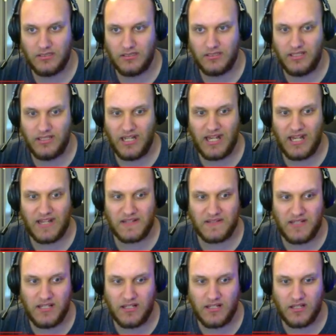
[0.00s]
Yeah,
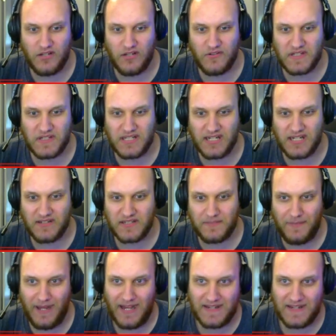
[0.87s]
he goes down to
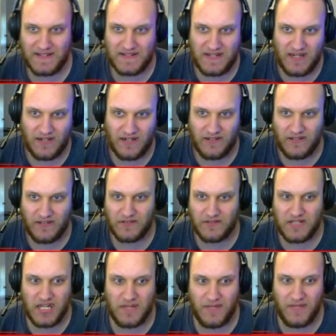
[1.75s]
boxes here. Your
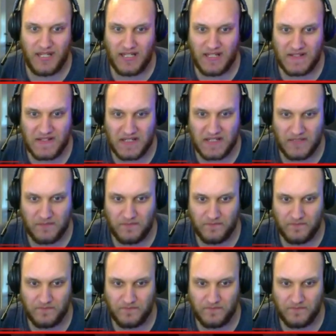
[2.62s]
teammate gets him.